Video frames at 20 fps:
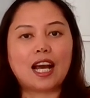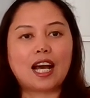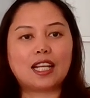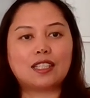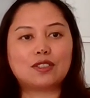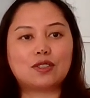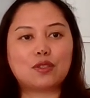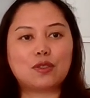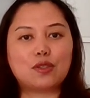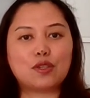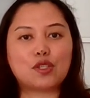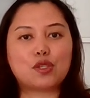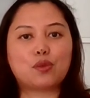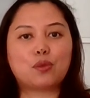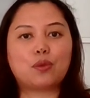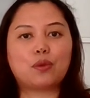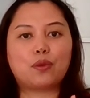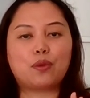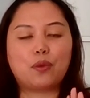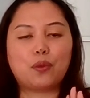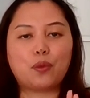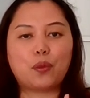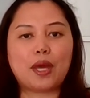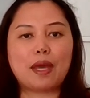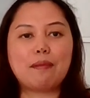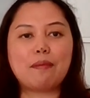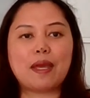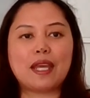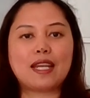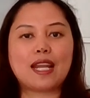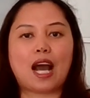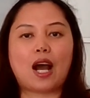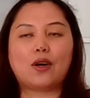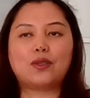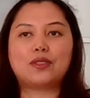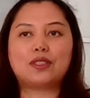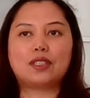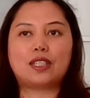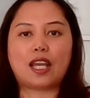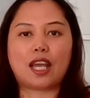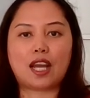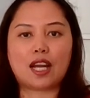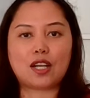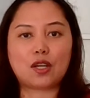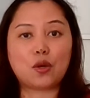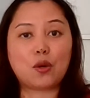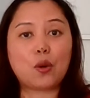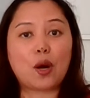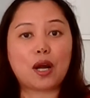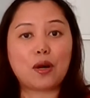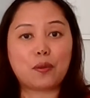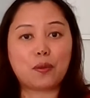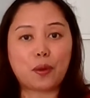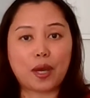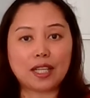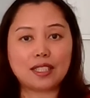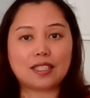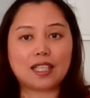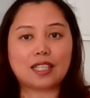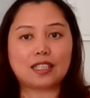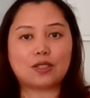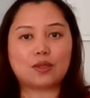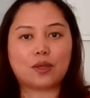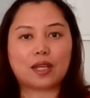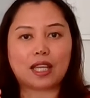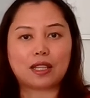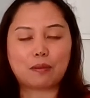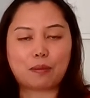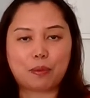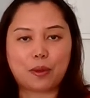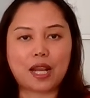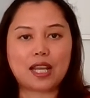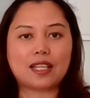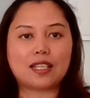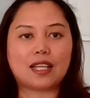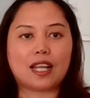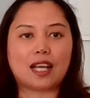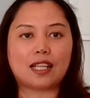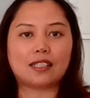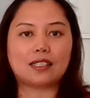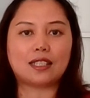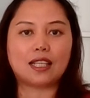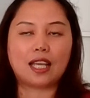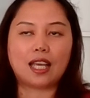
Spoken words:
And to those women out there who are waiting to get pregnant,